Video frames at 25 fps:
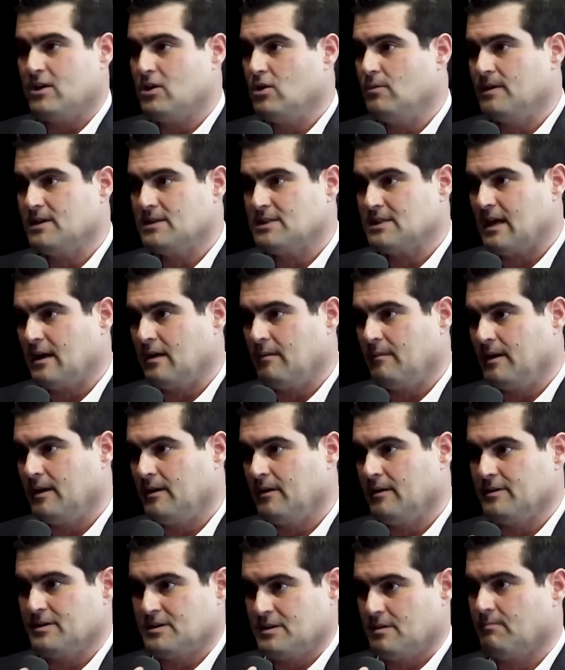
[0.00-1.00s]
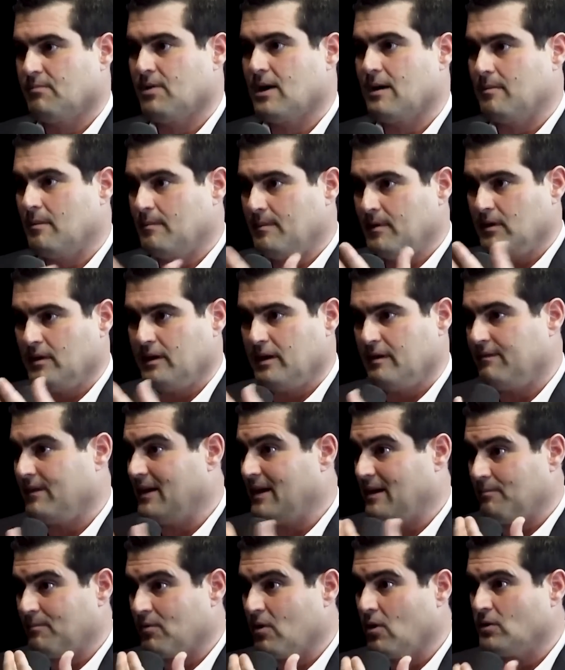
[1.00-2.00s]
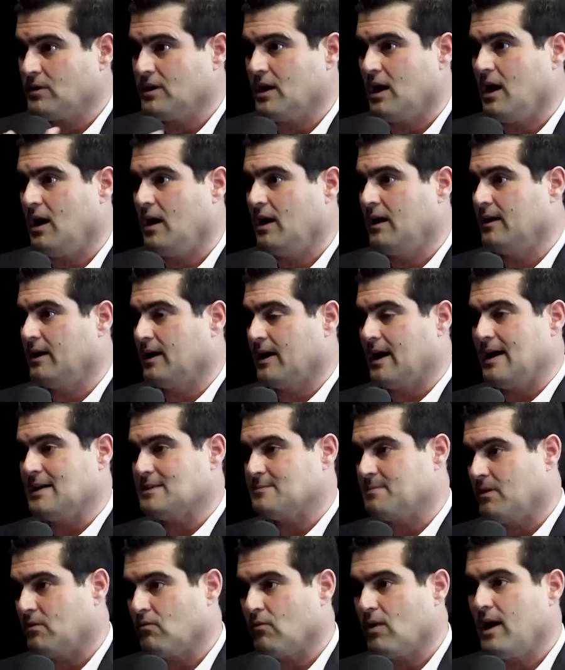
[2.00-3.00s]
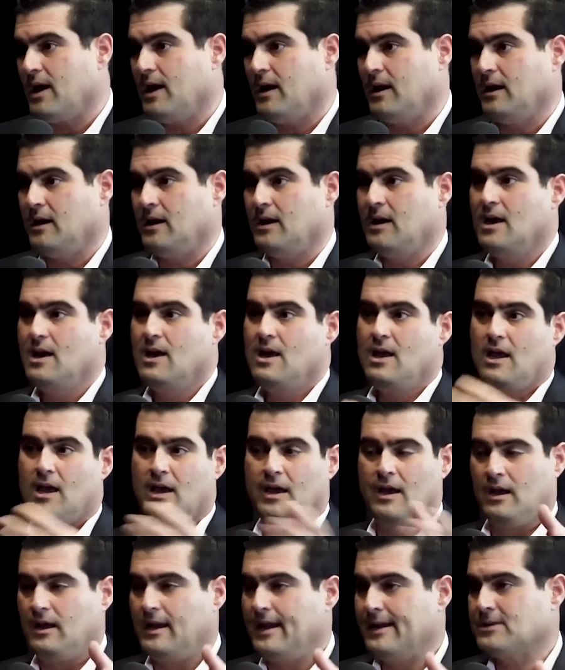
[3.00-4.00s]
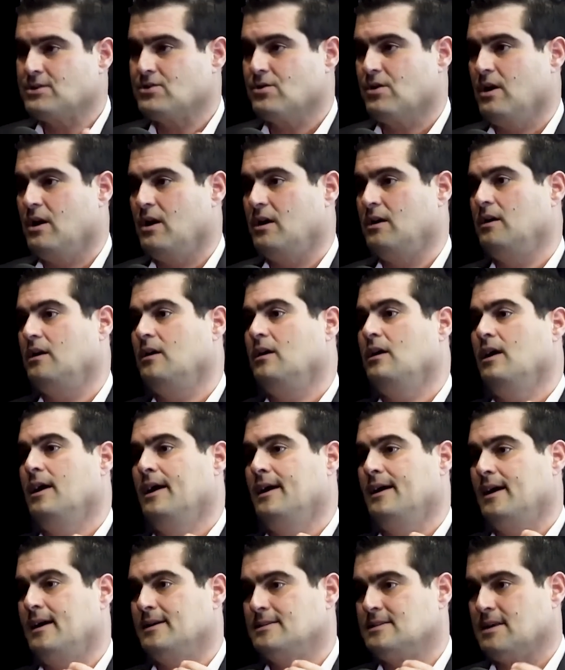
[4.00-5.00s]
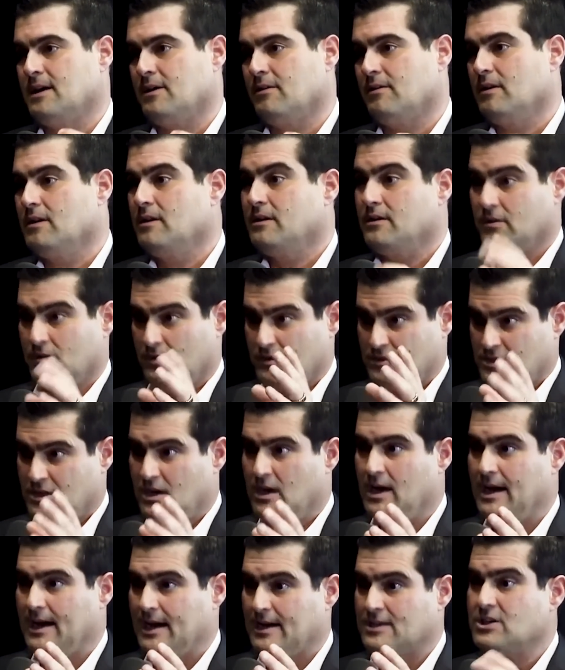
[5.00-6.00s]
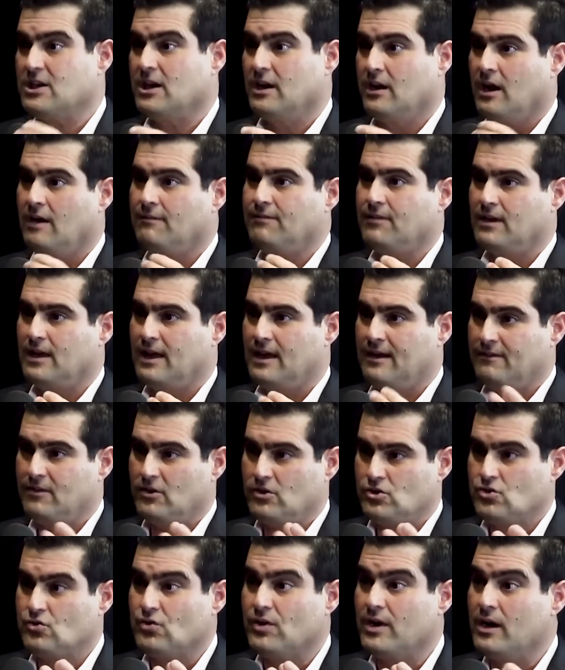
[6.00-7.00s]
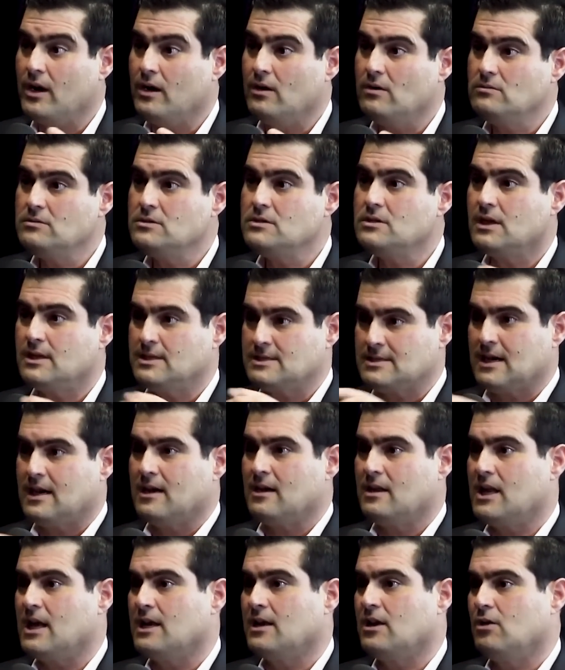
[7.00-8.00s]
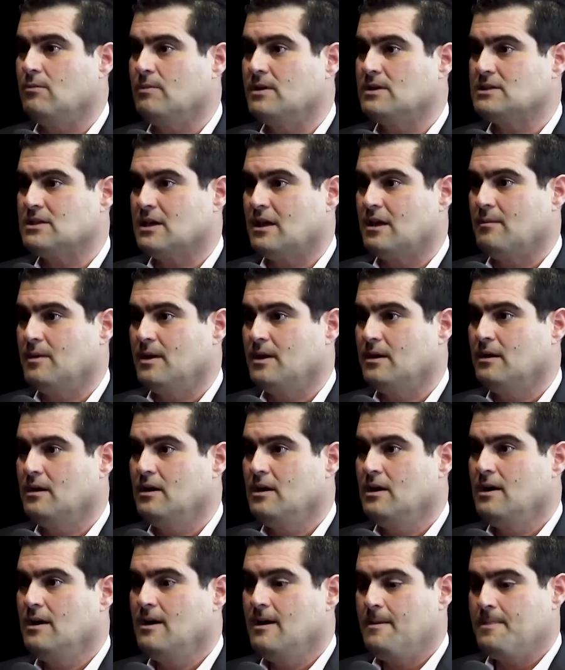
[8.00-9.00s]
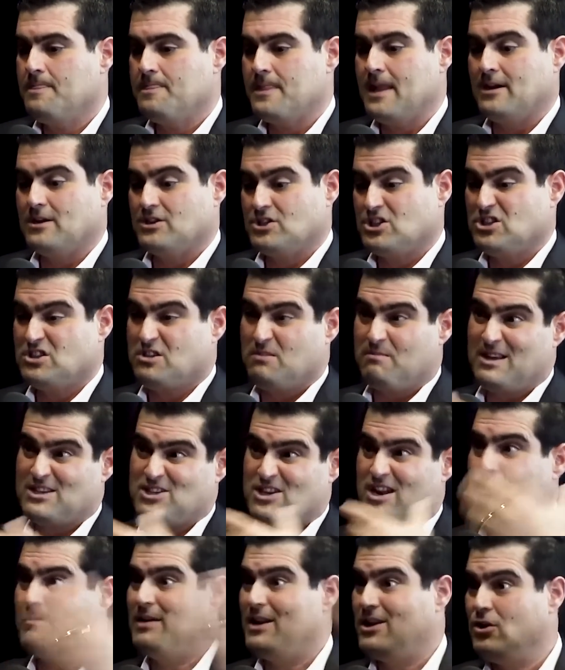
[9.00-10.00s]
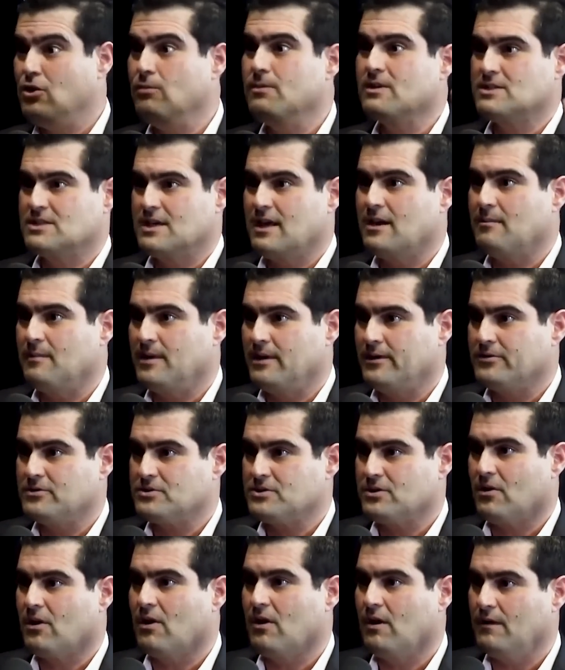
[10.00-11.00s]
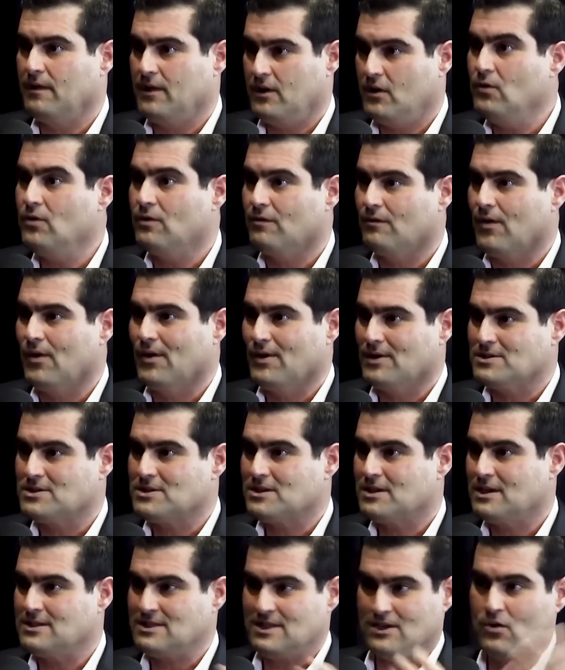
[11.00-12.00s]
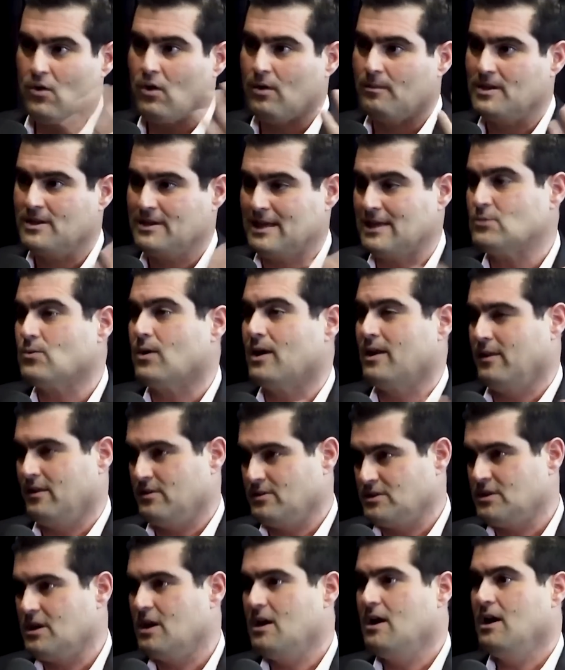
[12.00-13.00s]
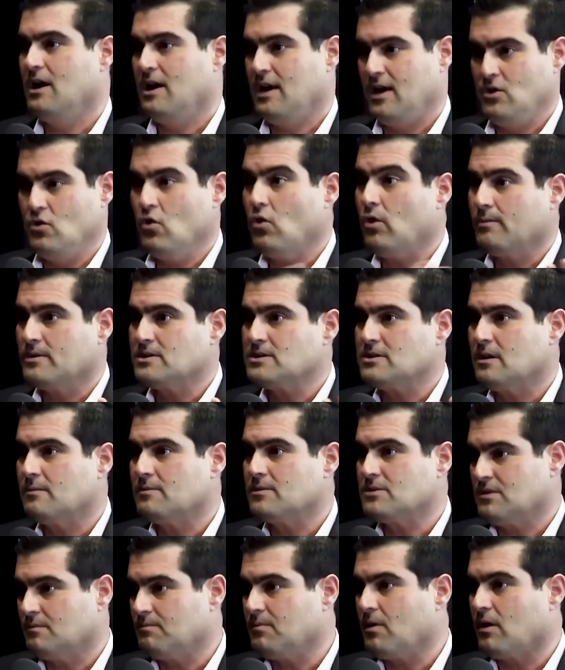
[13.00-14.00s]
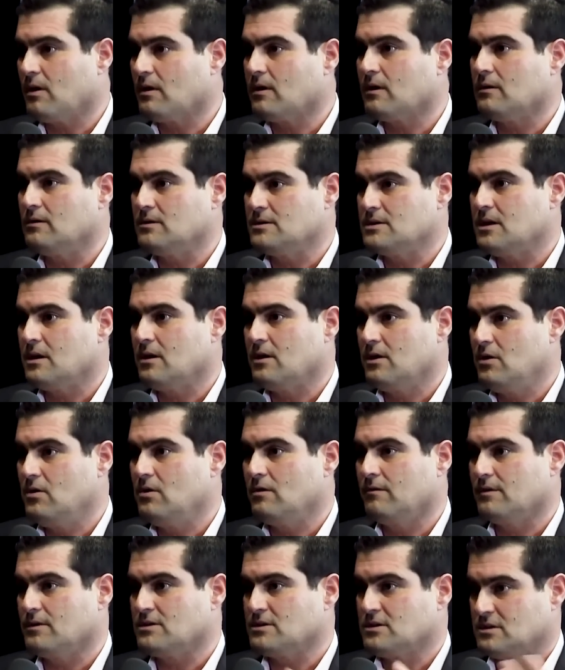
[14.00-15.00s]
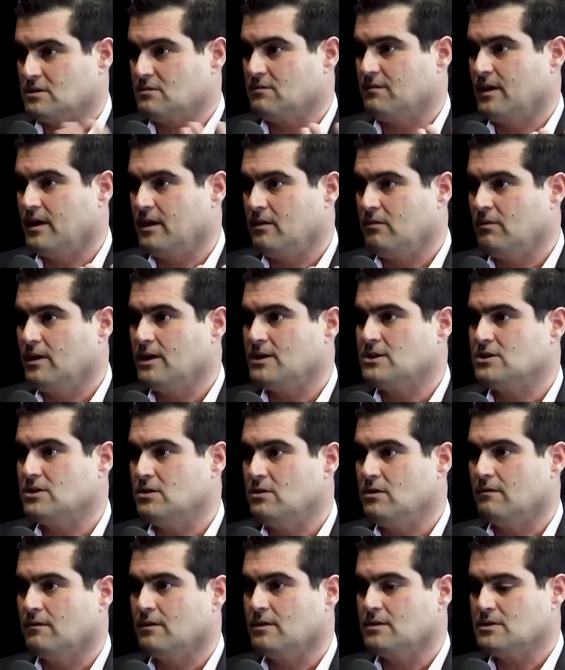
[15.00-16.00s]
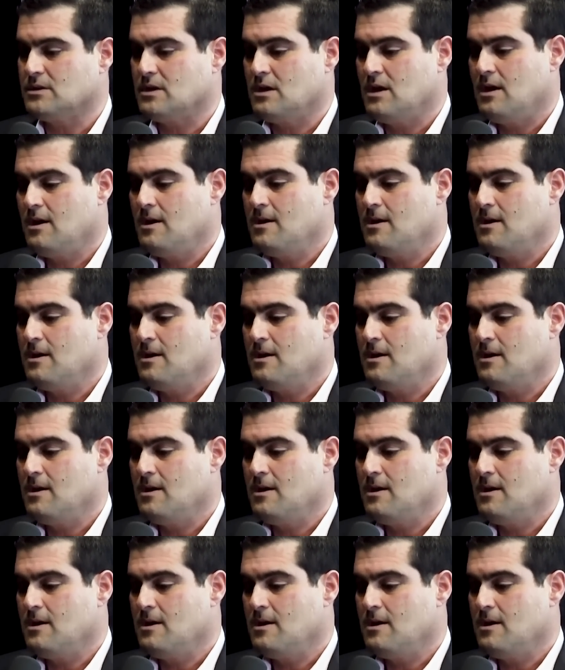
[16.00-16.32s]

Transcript: cubic centimeter, there's some probability to find a proton, a cosmic ray, an electron, et cetera. There's actually an awful lot of neutrinos inside of that cubic centimeter. Now, just imagine how many cubic centimeters there are in the universe. It's enormous. That's why there's enormous numbers of particles in our universe. It's a very rich universe.